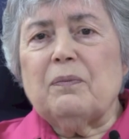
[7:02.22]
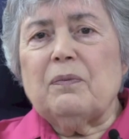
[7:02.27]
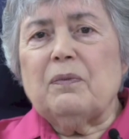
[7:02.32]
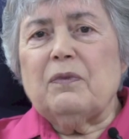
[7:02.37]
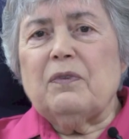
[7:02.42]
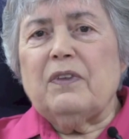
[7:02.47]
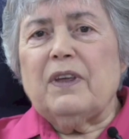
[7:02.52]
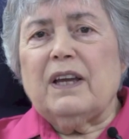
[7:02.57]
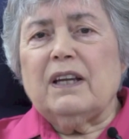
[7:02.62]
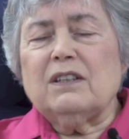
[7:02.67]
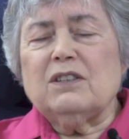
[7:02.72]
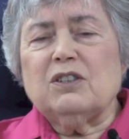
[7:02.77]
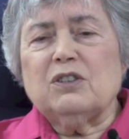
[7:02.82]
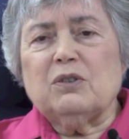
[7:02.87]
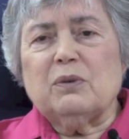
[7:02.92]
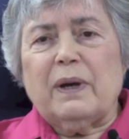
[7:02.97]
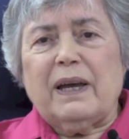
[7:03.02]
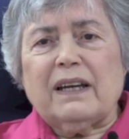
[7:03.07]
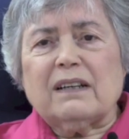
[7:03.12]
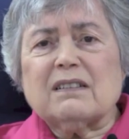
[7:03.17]
They
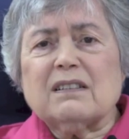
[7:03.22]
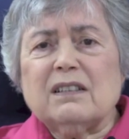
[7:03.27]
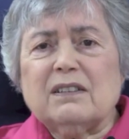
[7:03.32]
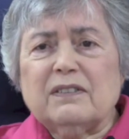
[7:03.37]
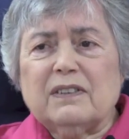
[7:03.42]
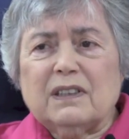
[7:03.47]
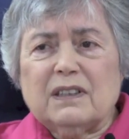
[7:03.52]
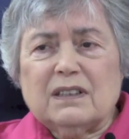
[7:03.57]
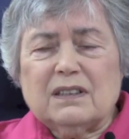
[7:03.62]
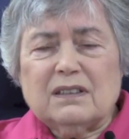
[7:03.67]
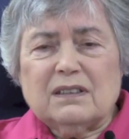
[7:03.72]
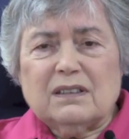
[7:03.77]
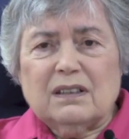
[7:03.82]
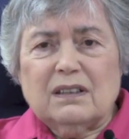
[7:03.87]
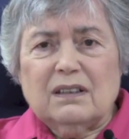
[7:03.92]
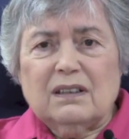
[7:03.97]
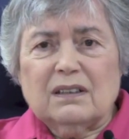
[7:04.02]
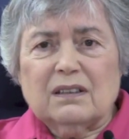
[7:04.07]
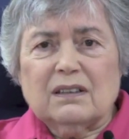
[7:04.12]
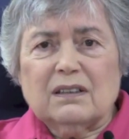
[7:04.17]
do activities
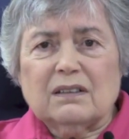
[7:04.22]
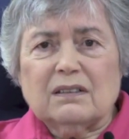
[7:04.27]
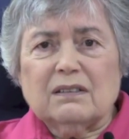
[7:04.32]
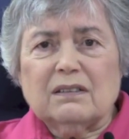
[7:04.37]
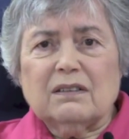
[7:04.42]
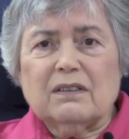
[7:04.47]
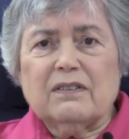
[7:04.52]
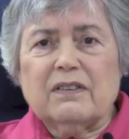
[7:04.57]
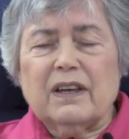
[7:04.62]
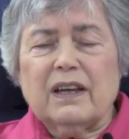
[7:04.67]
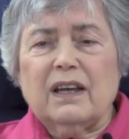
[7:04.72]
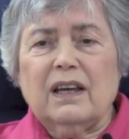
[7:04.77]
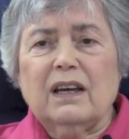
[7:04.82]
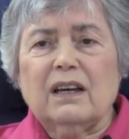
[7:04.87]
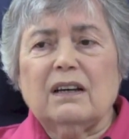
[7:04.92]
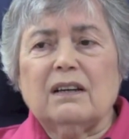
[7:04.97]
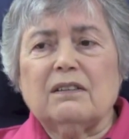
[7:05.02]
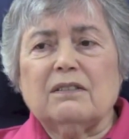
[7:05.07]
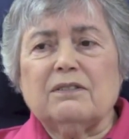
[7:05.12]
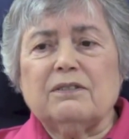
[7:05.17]
here. They
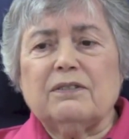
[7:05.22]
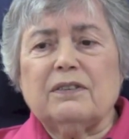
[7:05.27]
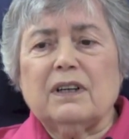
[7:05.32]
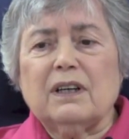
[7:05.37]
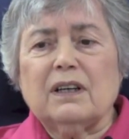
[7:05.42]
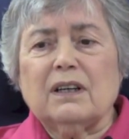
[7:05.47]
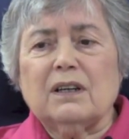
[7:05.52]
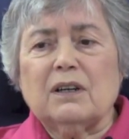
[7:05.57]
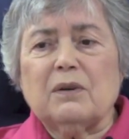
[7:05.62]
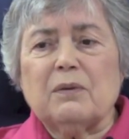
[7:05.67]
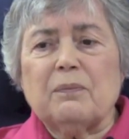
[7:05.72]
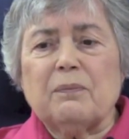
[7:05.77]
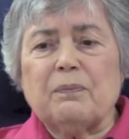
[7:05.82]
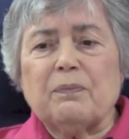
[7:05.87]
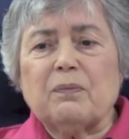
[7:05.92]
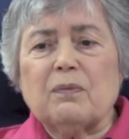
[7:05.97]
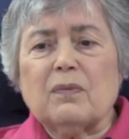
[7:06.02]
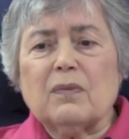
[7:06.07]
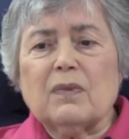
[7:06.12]
have a